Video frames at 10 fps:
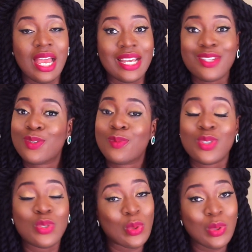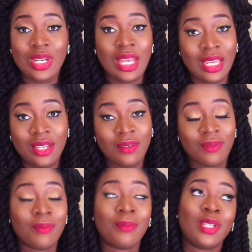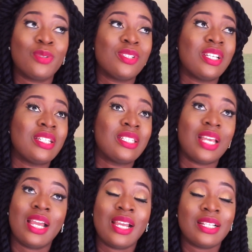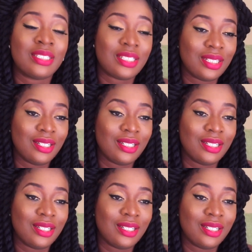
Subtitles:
I used to be so naive, my goodness, and